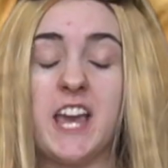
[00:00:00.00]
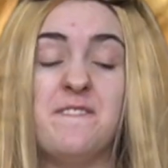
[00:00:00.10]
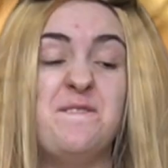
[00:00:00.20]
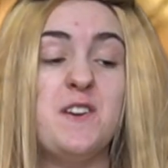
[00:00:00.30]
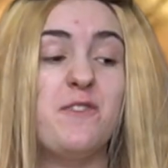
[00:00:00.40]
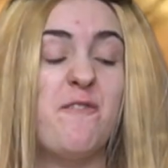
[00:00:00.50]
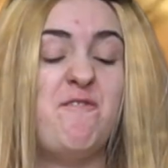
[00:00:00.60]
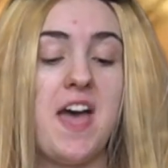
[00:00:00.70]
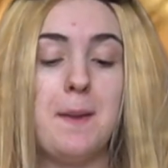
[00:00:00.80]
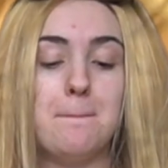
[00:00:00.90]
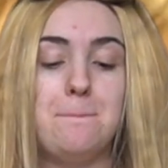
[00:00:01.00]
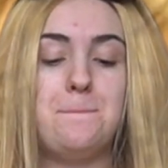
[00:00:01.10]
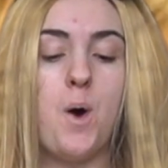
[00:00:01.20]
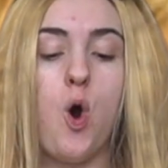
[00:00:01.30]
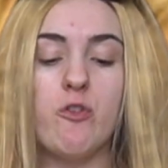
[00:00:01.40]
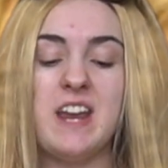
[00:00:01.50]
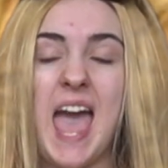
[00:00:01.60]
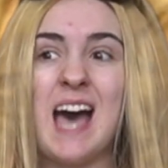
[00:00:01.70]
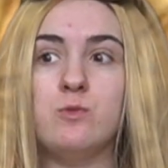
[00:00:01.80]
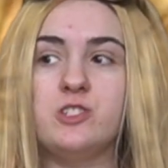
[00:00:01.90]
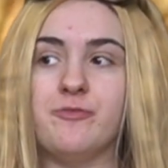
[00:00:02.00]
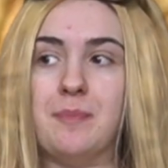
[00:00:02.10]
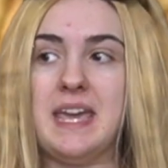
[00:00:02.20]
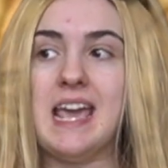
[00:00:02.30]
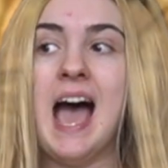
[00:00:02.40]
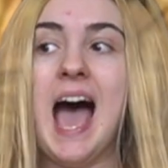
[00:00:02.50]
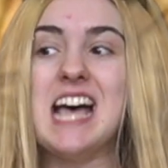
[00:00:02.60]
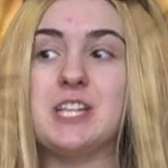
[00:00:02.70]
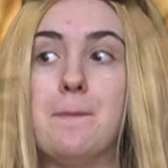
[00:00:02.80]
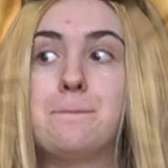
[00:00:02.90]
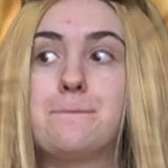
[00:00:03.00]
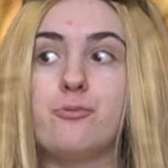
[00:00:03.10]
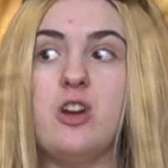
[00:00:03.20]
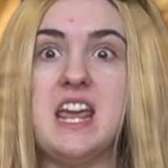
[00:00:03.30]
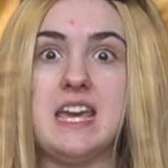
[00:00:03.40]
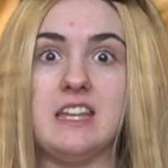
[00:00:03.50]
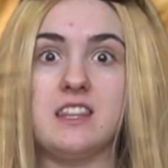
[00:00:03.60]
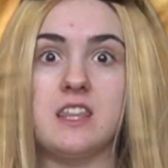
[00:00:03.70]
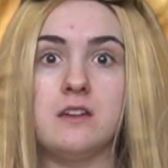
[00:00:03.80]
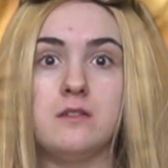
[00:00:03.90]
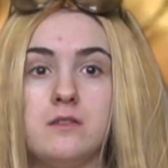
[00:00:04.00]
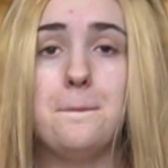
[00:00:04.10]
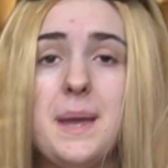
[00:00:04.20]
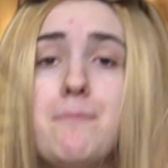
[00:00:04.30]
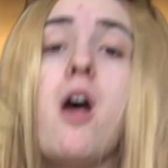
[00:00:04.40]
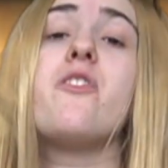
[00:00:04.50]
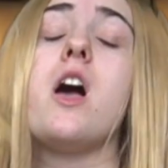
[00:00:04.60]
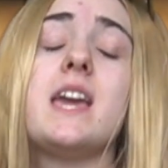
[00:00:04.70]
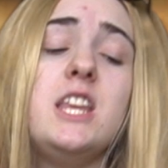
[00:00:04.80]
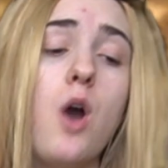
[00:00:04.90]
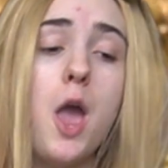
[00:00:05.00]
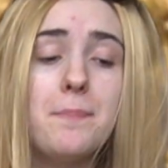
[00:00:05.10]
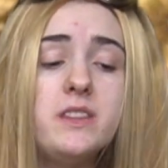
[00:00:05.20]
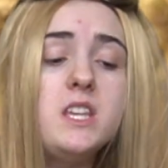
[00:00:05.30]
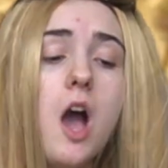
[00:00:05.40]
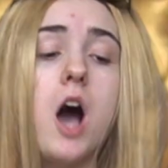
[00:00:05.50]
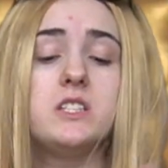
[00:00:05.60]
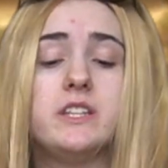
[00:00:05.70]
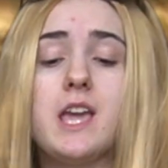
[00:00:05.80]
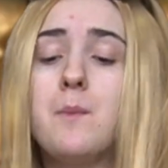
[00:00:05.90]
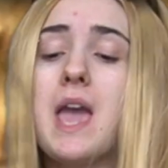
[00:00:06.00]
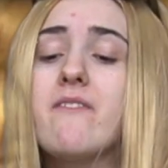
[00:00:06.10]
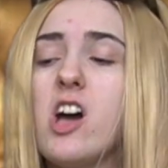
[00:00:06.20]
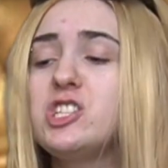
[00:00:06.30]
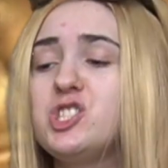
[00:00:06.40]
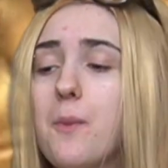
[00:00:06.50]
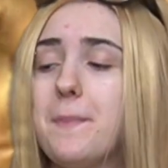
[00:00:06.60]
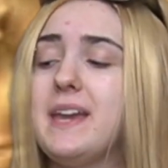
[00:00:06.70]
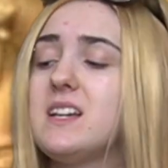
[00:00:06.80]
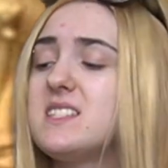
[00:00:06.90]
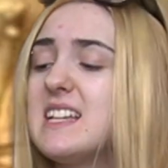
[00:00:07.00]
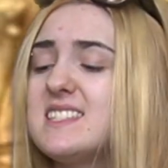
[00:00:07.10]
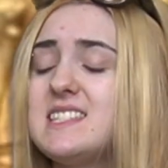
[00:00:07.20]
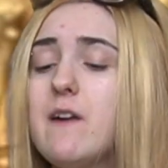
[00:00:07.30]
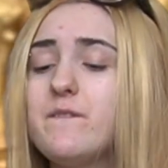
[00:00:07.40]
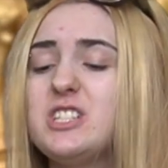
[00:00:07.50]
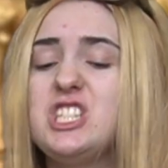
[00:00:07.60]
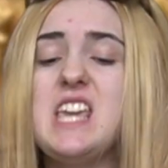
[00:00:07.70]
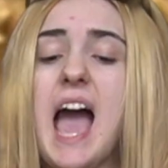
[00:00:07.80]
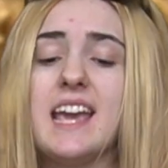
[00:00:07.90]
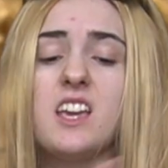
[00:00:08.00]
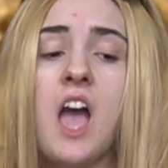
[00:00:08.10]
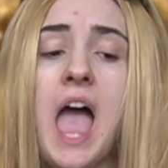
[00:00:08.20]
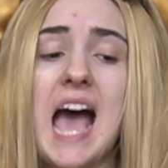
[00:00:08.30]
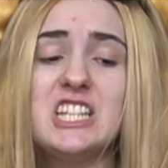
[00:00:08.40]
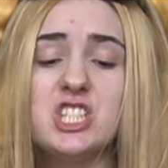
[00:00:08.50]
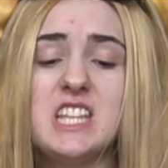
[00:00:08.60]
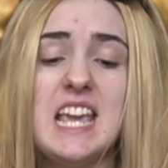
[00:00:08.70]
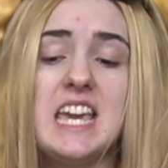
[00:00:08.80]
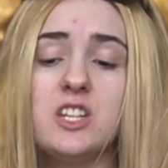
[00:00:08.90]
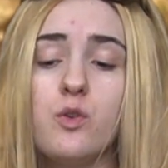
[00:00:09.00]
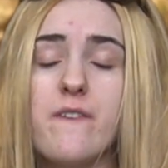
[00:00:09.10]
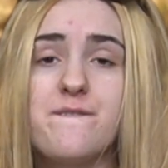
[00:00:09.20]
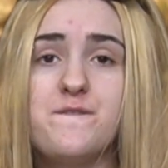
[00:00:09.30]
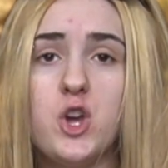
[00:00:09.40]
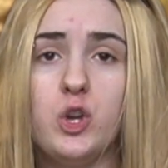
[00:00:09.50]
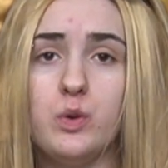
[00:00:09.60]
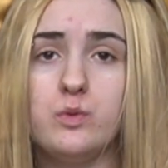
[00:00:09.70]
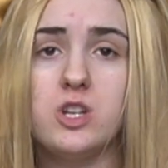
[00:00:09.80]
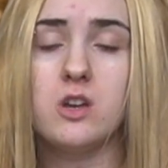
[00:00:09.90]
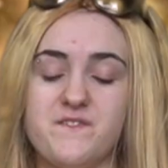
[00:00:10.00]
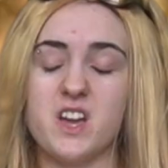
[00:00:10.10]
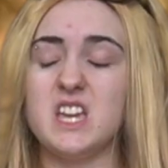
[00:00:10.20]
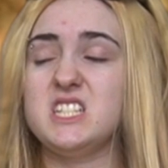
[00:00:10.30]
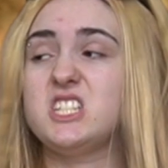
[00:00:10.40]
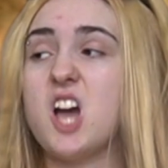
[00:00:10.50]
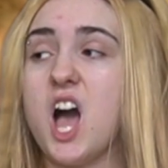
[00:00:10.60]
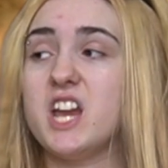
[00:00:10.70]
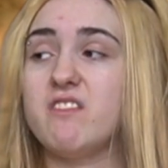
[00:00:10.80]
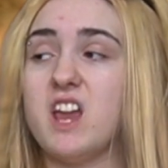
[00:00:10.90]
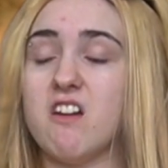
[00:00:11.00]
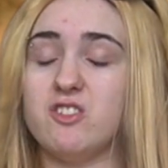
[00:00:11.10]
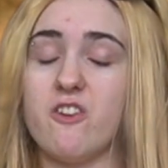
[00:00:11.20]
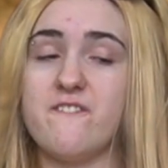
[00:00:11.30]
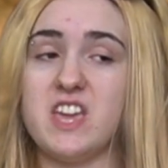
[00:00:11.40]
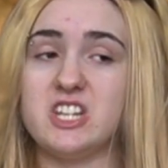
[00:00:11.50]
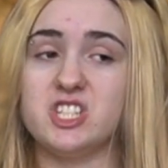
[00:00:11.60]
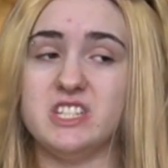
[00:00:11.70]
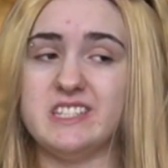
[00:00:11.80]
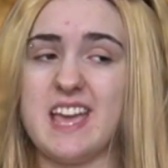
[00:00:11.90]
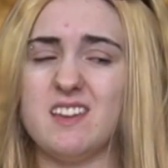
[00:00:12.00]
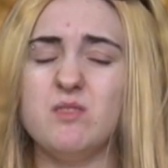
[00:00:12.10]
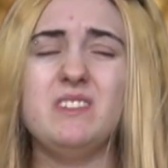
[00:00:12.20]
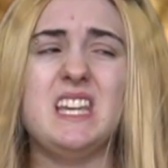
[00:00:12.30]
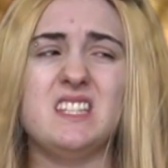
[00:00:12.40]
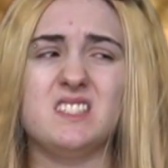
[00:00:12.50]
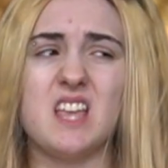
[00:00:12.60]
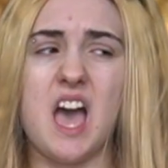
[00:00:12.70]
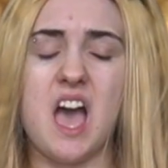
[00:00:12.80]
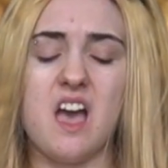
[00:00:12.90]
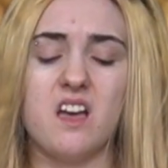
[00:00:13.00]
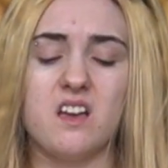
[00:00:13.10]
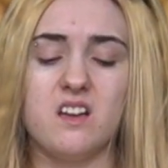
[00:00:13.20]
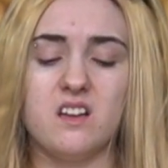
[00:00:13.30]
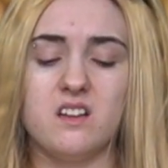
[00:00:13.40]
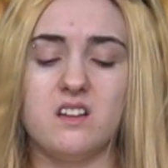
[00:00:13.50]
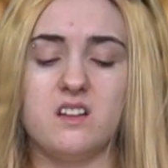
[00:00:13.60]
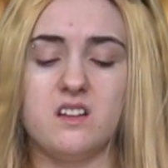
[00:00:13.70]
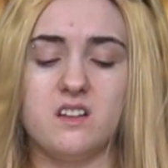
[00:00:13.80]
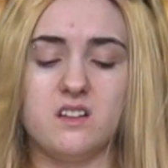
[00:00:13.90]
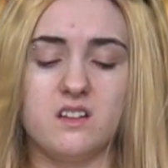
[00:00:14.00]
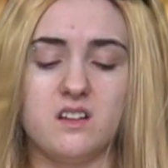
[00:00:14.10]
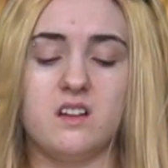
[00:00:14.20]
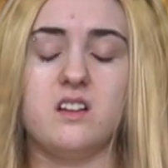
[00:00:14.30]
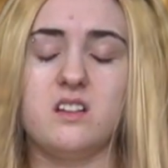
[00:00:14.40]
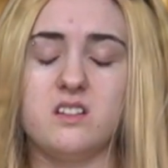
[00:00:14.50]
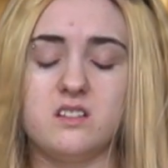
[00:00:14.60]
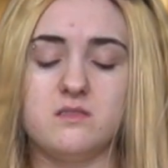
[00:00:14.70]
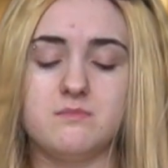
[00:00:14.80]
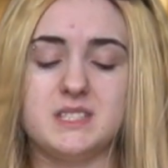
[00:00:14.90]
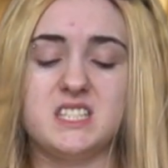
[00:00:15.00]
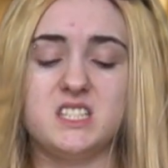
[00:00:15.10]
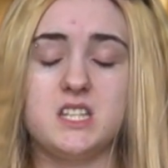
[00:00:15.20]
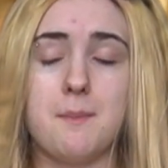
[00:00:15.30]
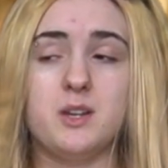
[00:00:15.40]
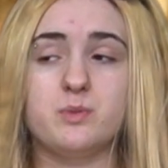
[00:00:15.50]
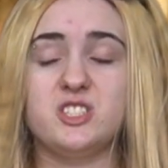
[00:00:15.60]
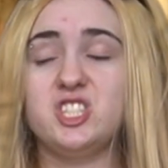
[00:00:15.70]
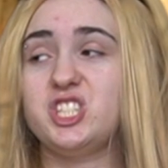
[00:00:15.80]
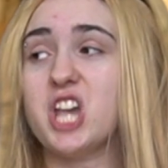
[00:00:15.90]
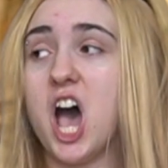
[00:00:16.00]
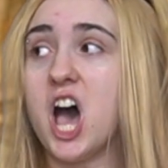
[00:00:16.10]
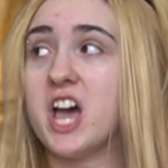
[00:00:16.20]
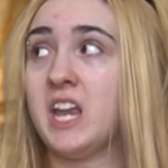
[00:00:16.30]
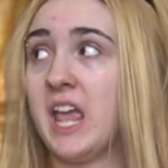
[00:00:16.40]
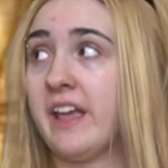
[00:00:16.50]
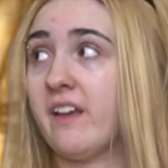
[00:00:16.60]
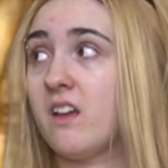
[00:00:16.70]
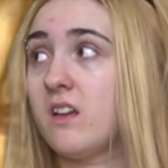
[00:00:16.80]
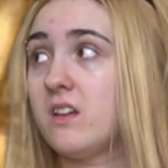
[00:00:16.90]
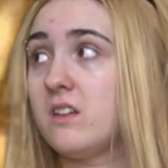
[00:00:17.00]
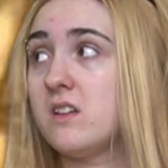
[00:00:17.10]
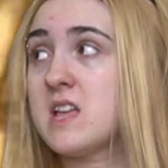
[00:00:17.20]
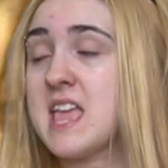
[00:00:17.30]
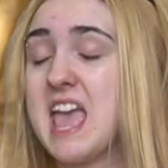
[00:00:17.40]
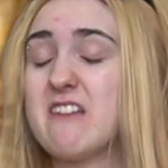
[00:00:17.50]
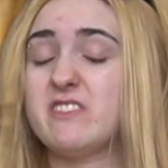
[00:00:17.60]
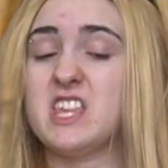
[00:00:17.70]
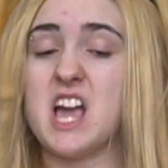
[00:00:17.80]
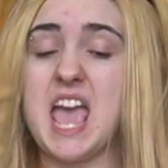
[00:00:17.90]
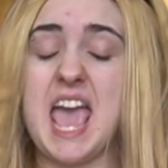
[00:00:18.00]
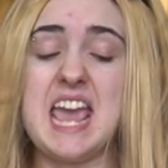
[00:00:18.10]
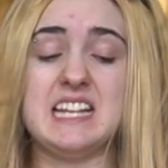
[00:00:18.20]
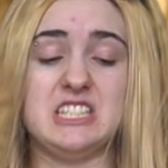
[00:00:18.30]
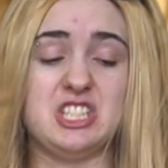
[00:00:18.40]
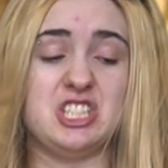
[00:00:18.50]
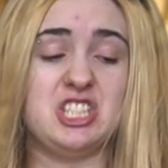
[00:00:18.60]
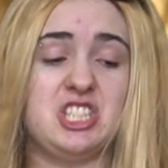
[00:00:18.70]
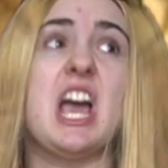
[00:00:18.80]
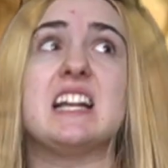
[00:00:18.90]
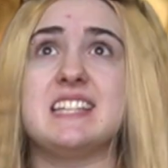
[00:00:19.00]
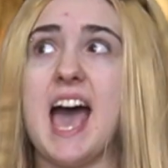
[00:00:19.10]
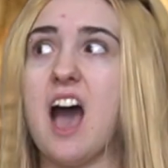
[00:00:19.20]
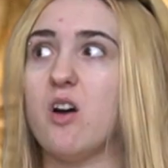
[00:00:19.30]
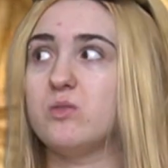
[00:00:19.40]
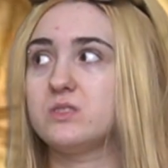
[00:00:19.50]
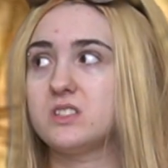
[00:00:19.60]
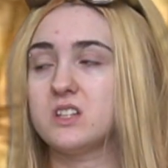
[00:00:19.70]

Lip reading: I can feel the venom pouring out of me as I breathe. Big brother, can you open the yard and can we have our shopping? Because that selfish yank has just eaten all the food. Fucking diarrhea on your eviction day. Who needs that? My stomach was churning. Everything I ate, I just shut out.